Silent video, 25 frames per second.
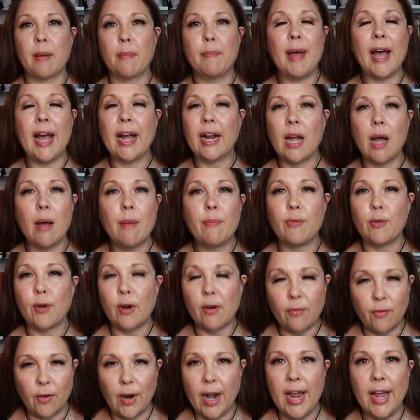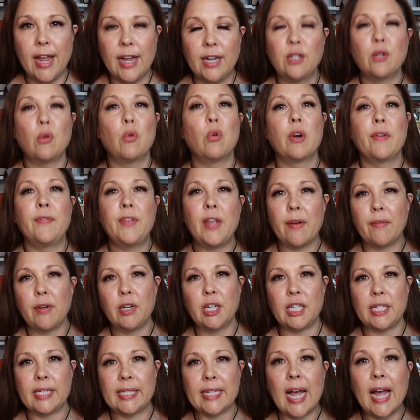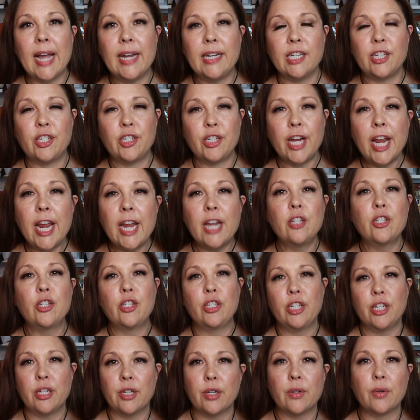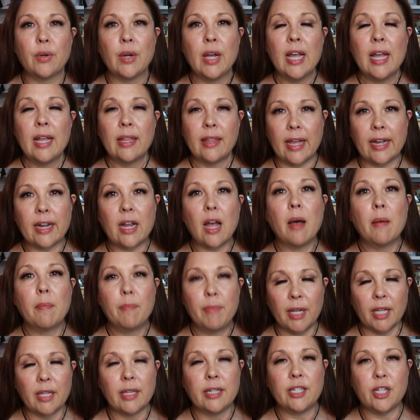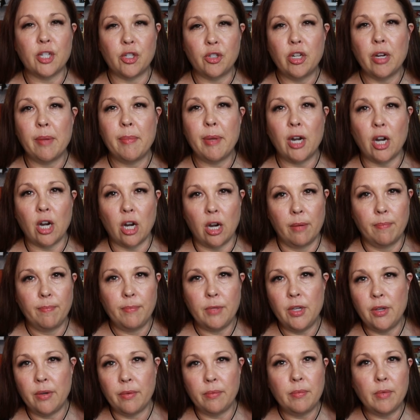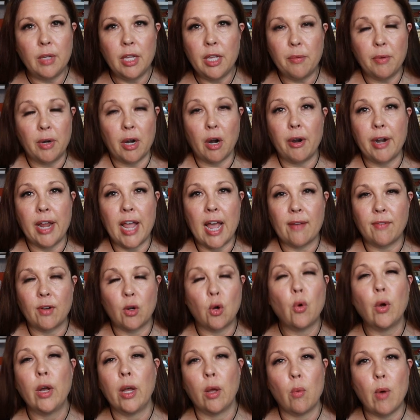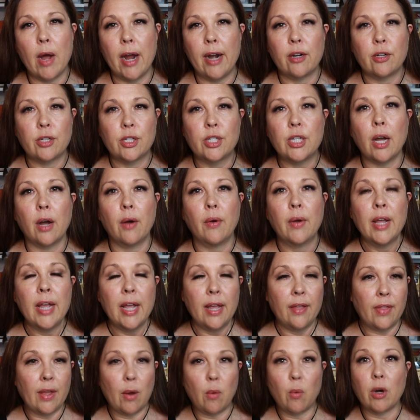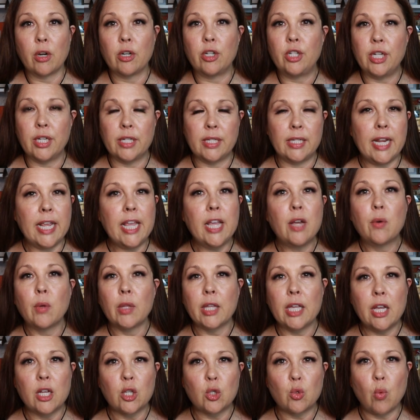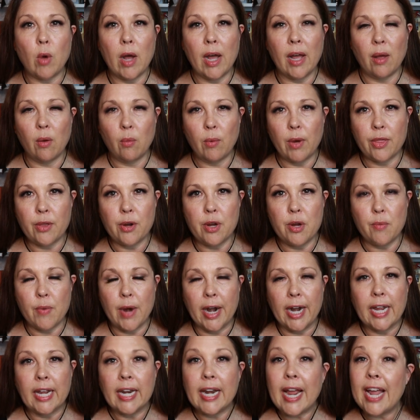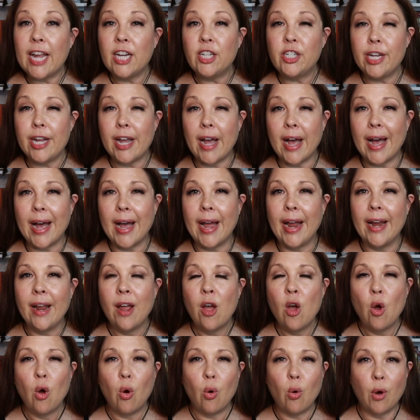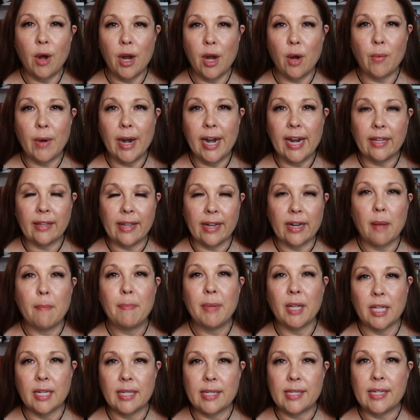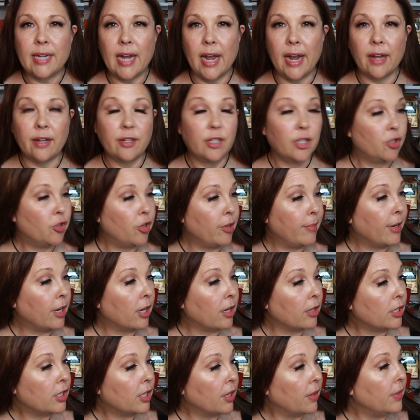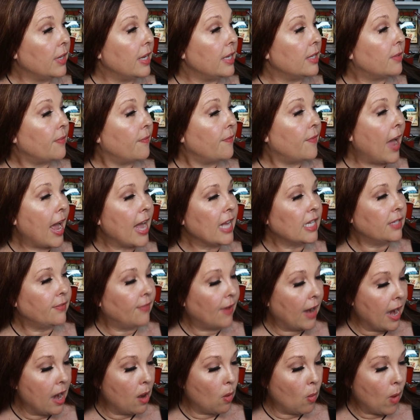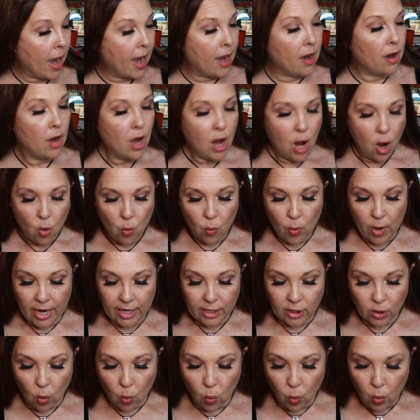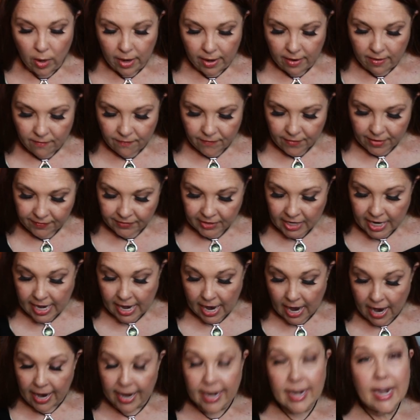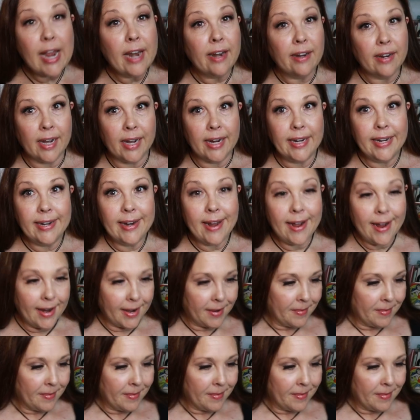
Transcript: backup for a friend, or if you ever decide to change to like a billet distributor, you would already have a coil wire. So they work just equally as well, whether you're running an HEI or you're running like a billet style distributor. So these fast fire wire runs $159.99.